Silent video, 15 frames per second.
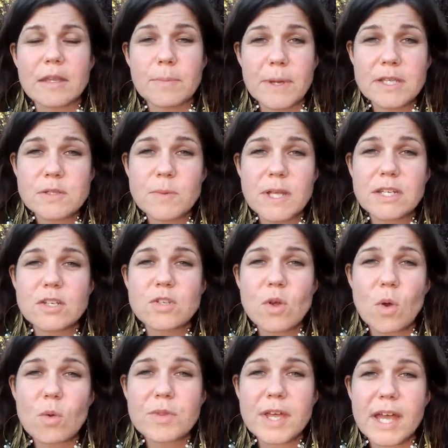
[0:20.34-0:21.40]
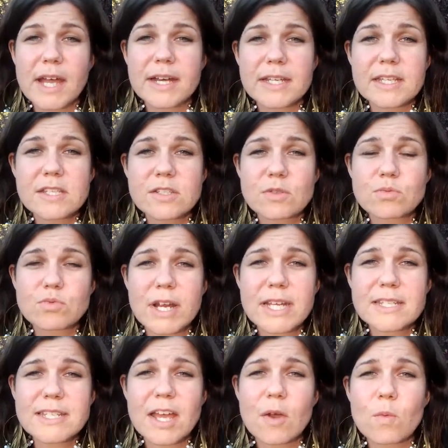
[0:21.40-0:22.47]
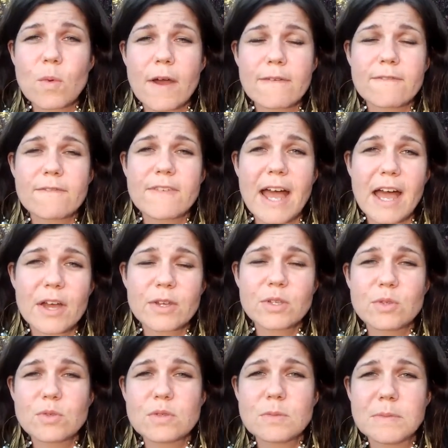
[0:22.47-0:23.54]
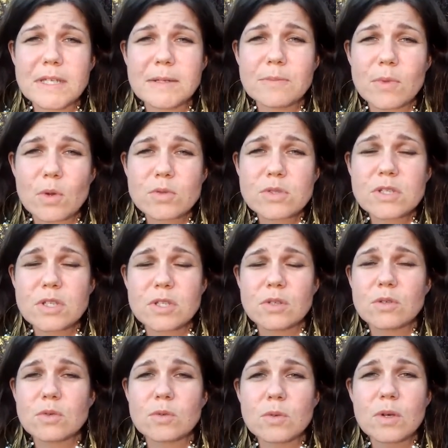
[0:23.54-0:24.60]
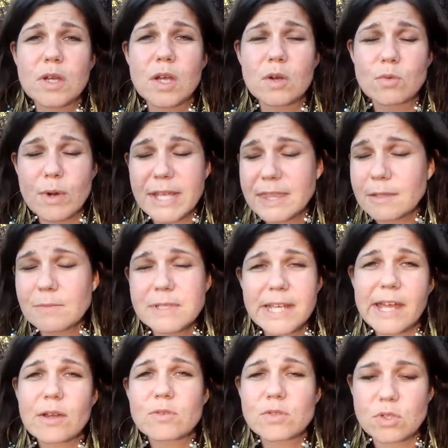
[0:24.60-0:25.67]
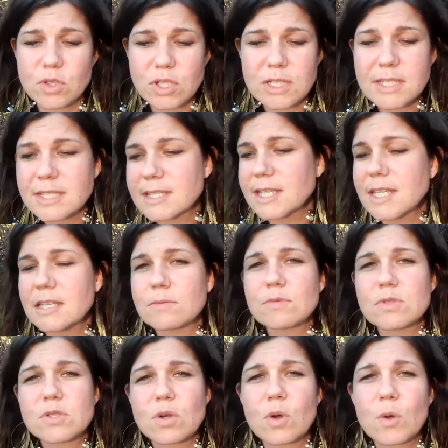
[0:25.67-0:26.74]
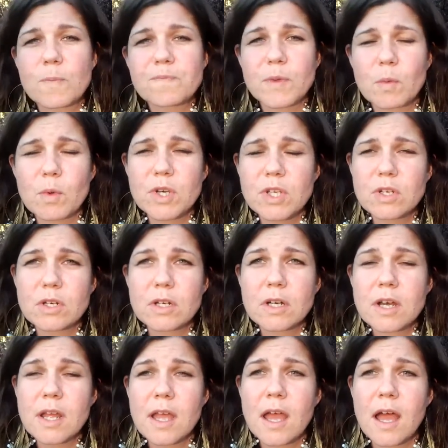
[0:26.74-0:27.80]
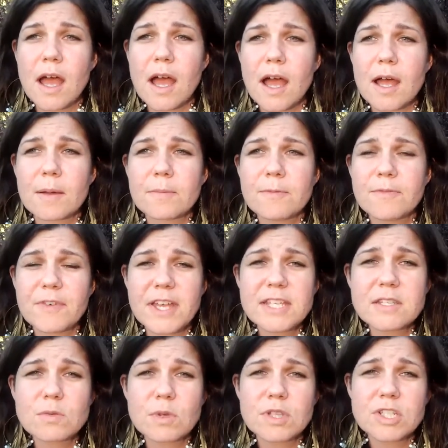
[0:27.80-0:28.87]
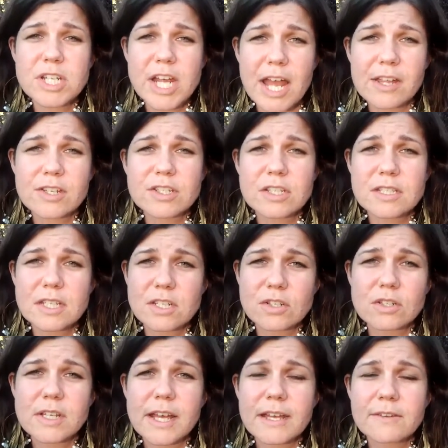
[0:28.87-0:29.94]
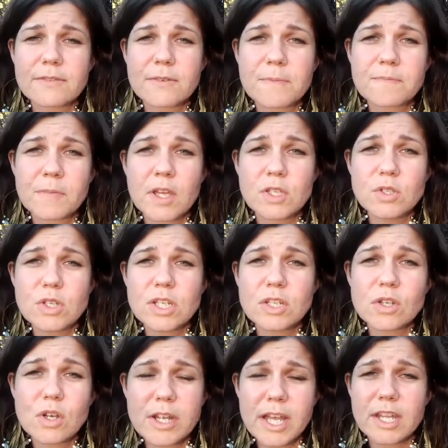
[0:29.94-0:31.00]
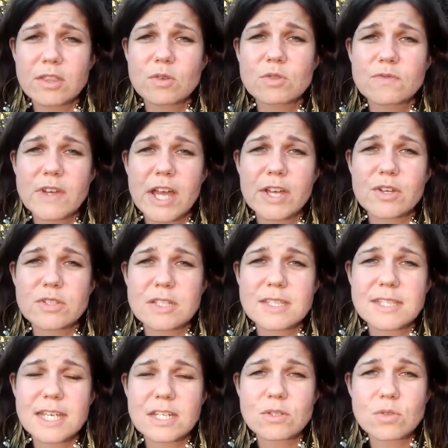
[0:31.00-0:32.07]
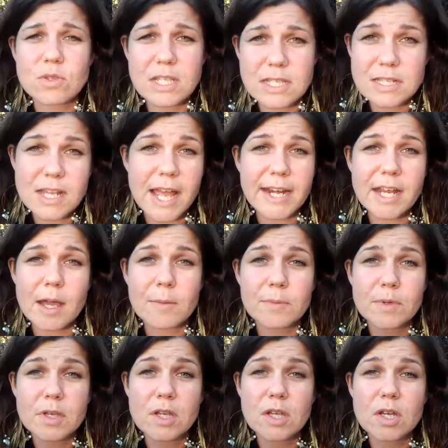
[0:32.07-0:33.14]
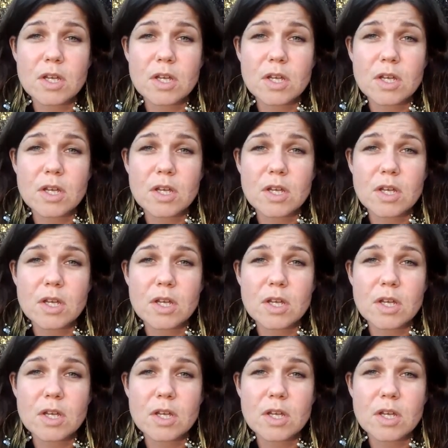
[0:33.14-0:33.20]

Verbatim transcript: And the best way to know that is to write down what values mean most to you. Write them down so you can see them. So when you're um, faced with challenges in your life, you can look at those values and say, do these line up